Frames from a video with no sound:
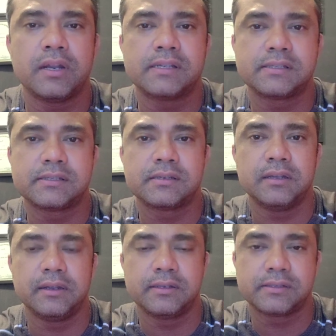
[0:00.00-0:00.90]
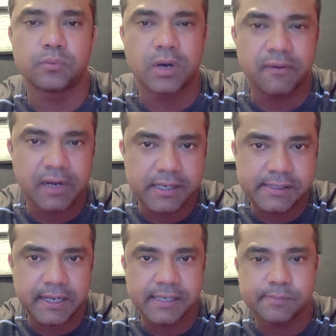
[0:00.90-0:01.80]
it's whatever I
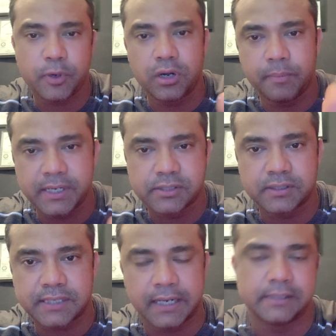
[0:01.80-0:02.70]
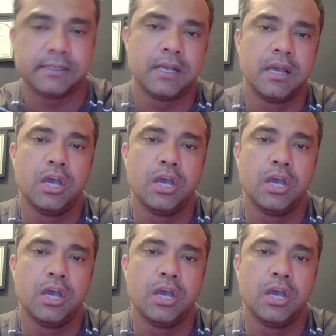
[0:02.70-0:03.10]
say is purely based on science.